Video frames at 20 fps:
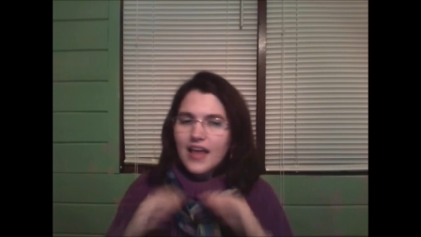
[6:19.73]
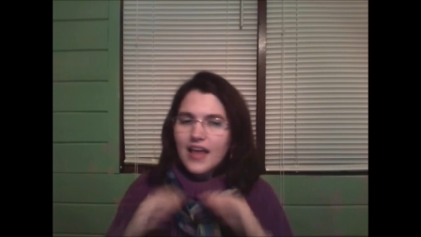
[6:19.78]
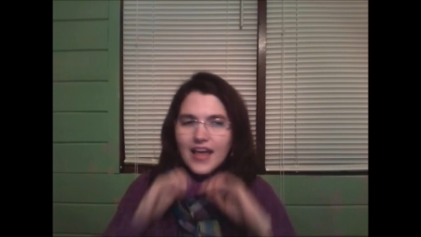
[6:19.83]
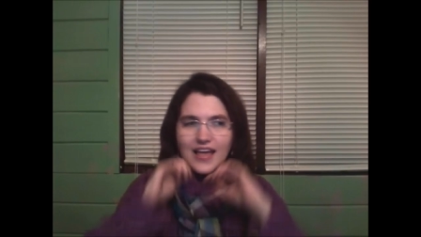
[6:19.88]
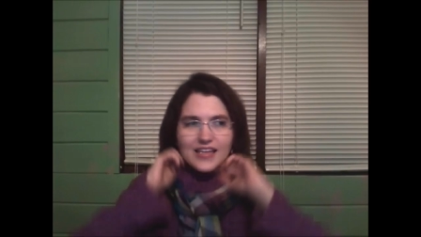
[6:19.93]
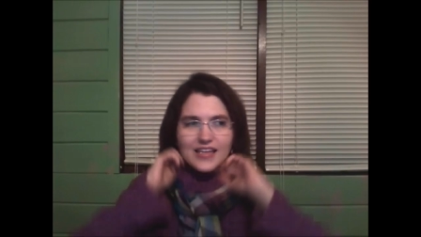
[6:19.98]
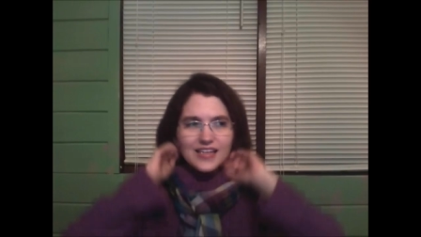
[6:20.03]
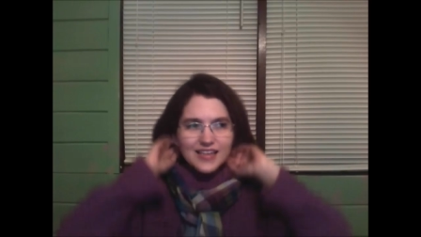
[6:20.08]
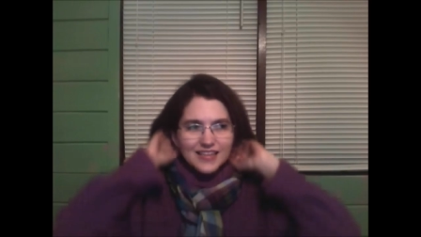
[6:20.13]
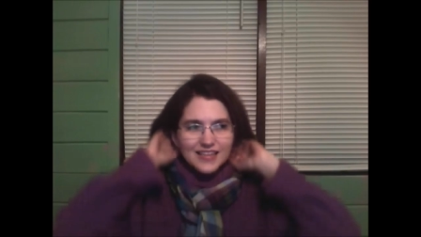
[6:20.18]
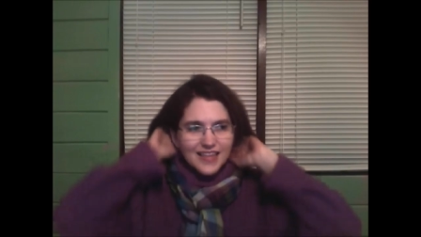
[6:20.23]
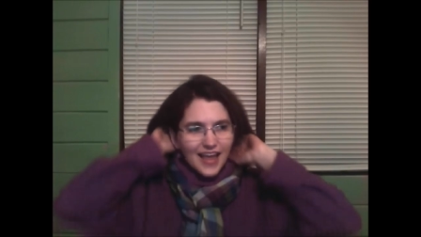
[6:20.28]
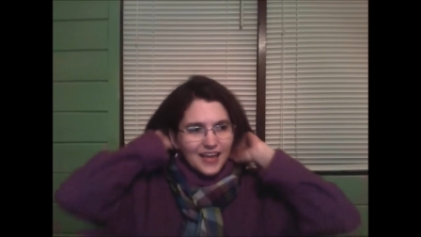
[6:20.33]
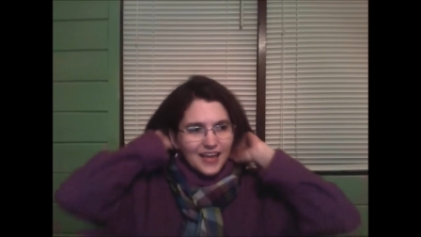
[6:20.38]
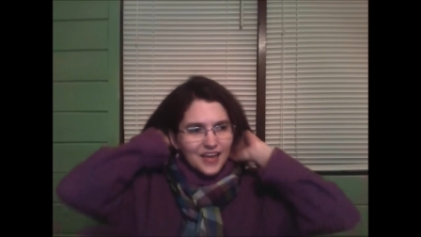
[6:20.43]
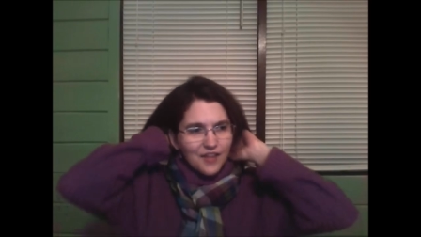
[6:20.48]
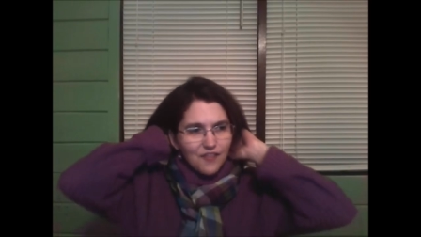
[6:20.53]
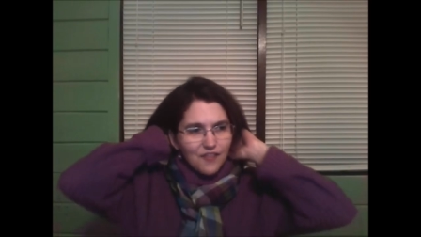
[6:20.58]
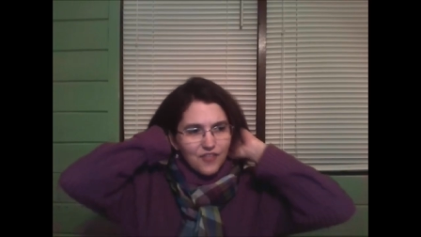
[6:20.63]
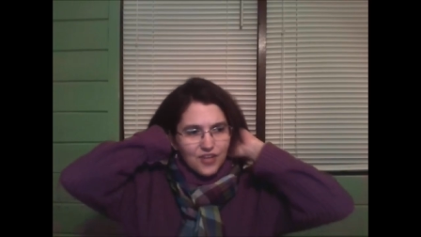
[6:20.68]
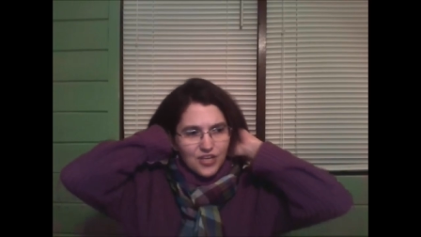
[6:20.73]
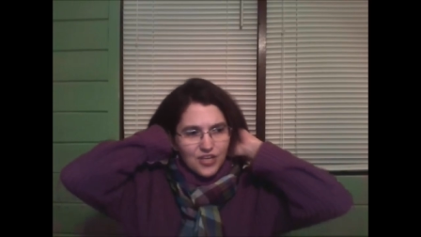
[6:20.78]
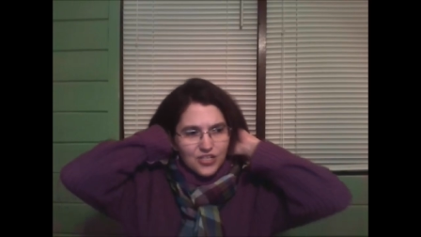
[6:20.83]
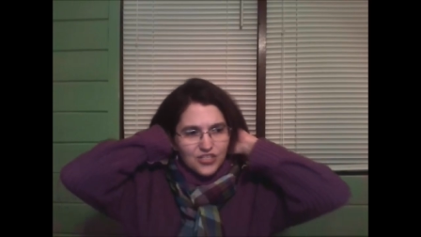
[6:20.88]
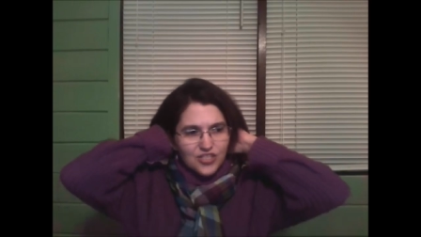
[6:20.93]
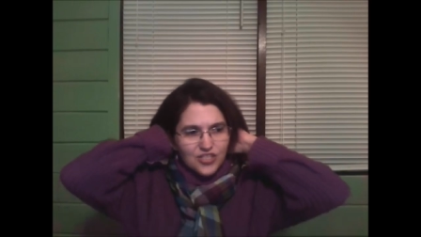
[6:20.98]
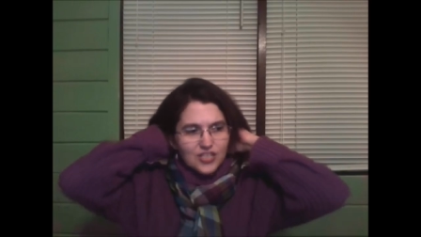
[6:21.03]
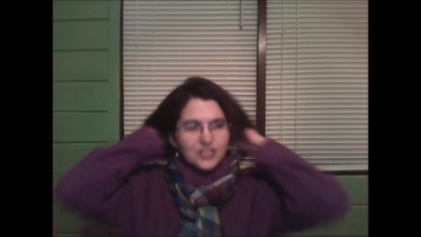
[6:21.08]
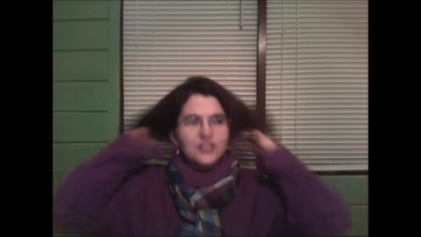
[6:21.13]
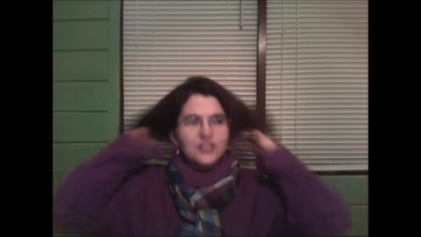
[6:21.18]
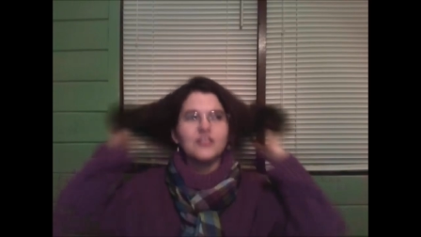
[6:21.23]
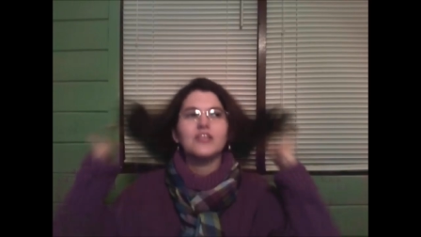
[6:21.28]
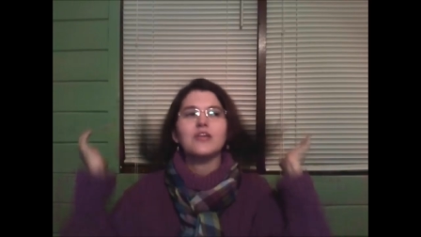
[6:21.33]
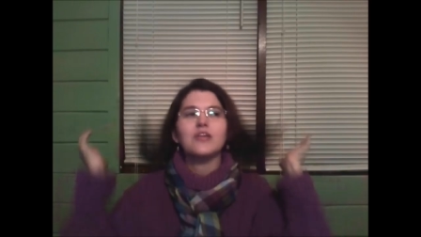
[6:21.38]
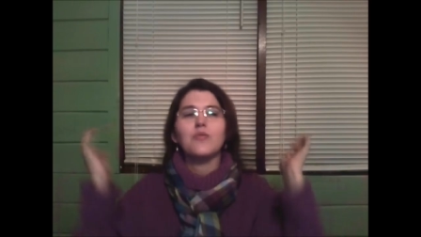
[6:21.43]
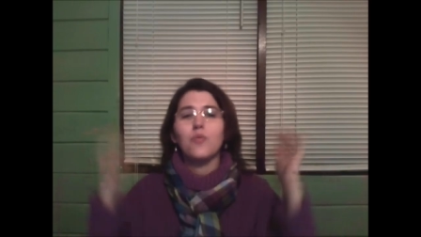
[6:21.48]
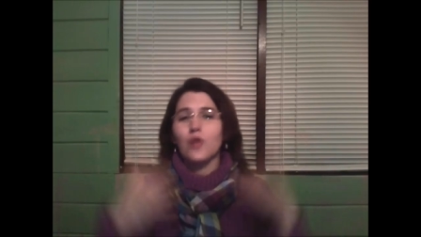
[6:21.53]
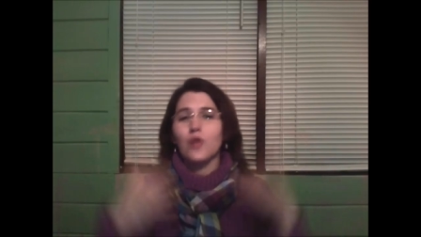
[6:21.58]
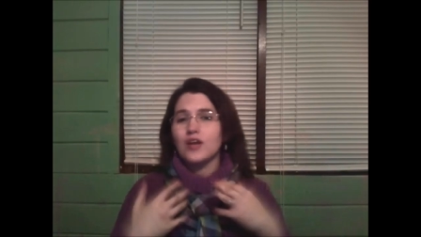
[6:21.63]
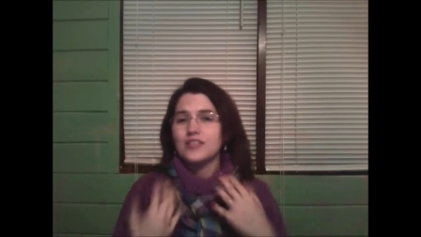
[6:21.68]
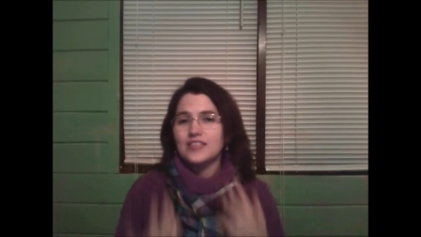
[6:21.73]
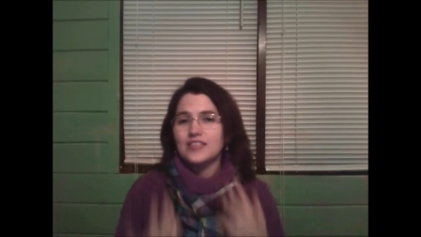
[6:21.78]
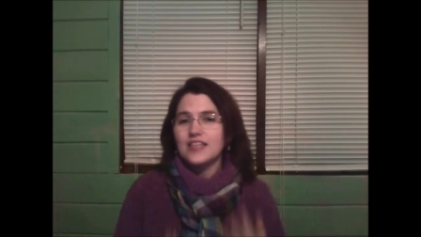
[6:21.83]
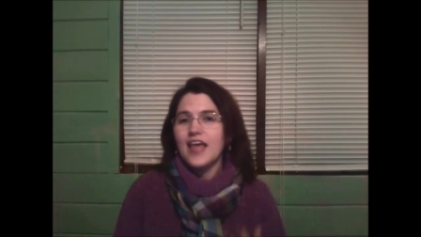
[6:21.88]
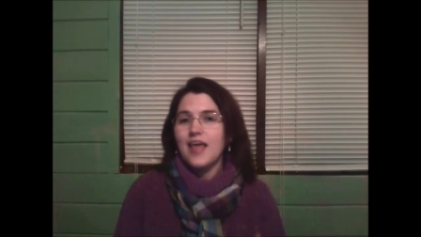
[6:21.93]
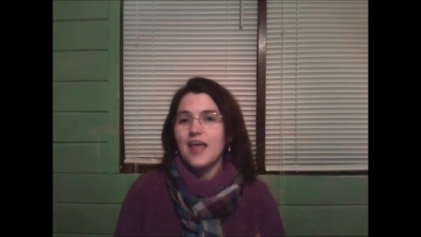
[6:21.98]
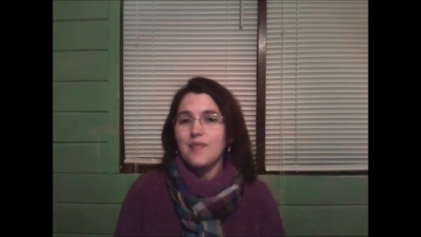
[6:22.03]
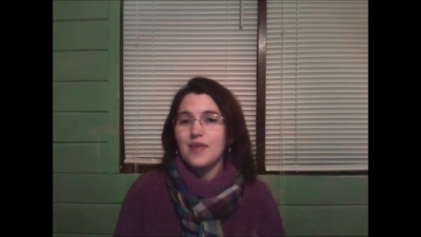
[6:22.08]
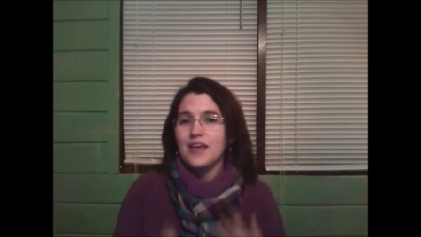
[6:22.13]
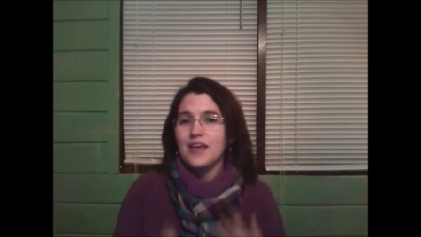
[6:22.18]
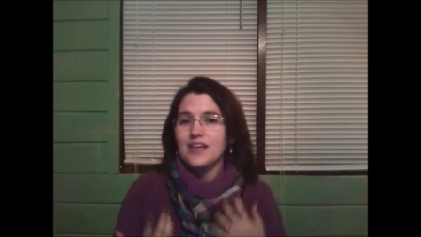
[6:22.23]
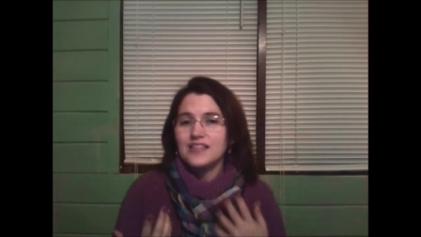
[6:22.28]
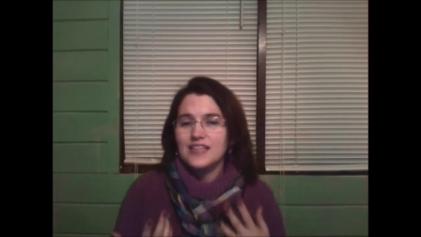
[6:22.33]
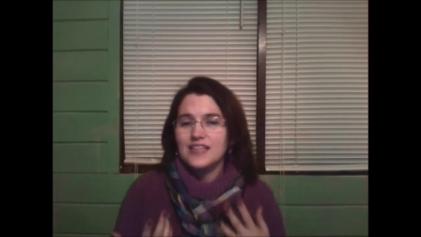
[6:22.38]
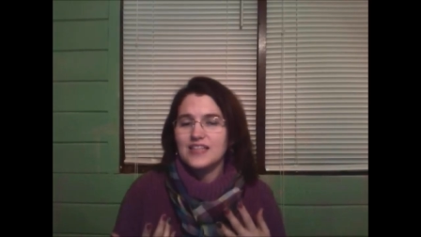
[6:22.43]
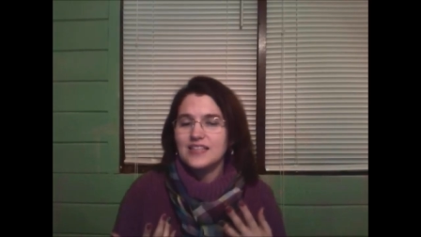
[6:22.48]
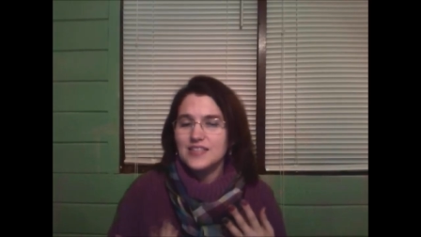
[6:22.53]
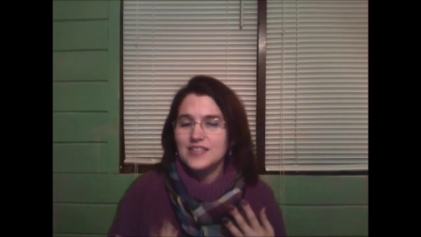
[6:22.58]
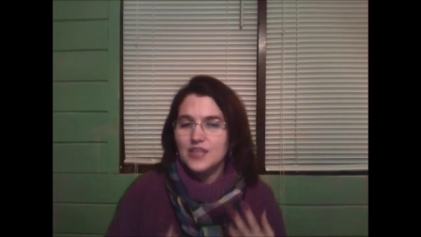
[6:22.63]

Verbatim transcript: and that definition doesn't really work today because it's